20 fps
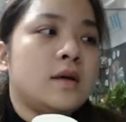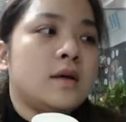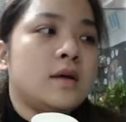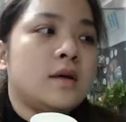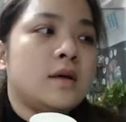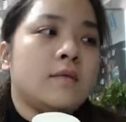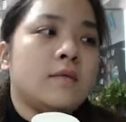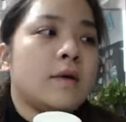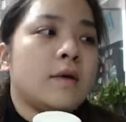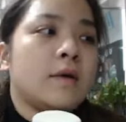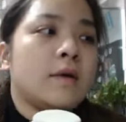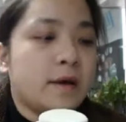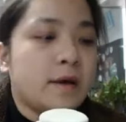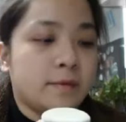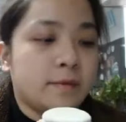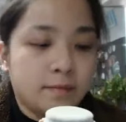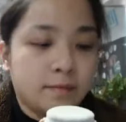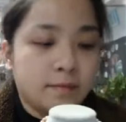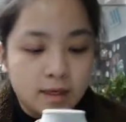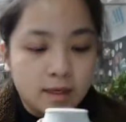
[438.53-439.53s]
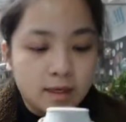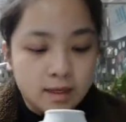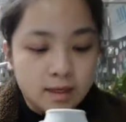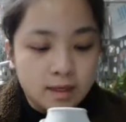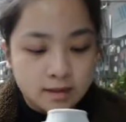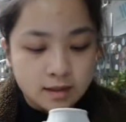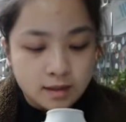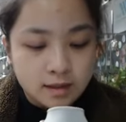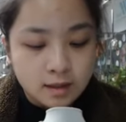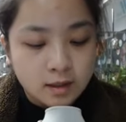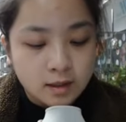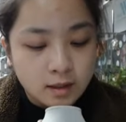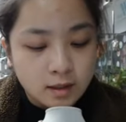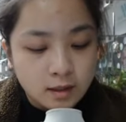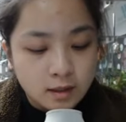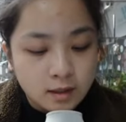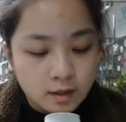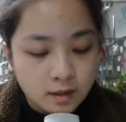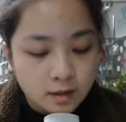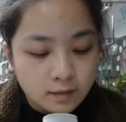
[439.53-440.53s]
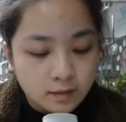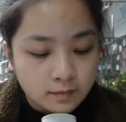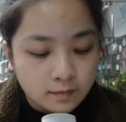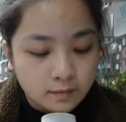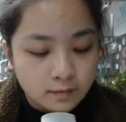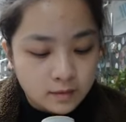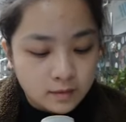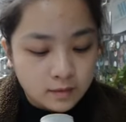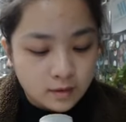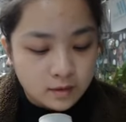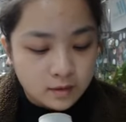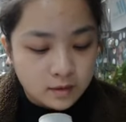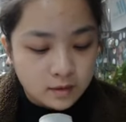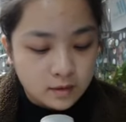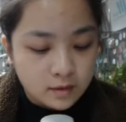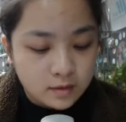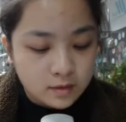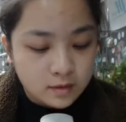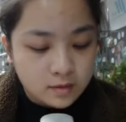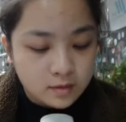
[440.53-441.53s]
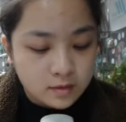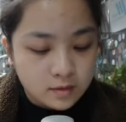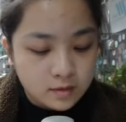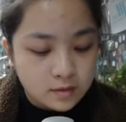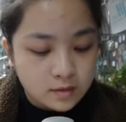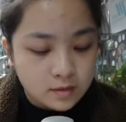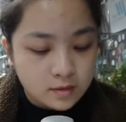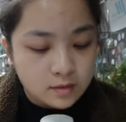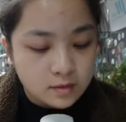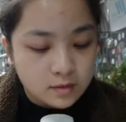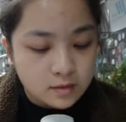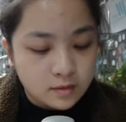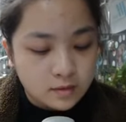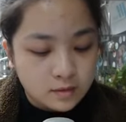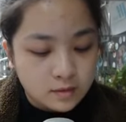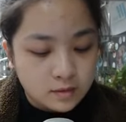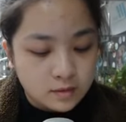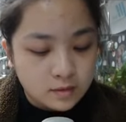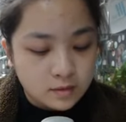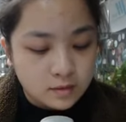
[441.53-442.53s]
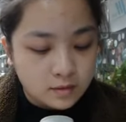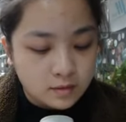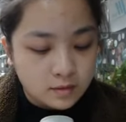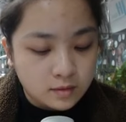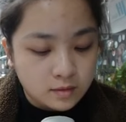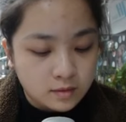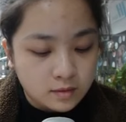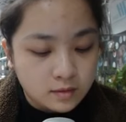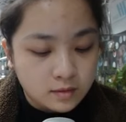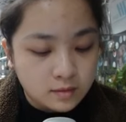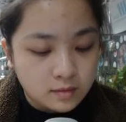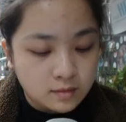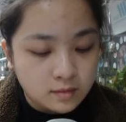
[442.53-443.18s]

around this here, and here are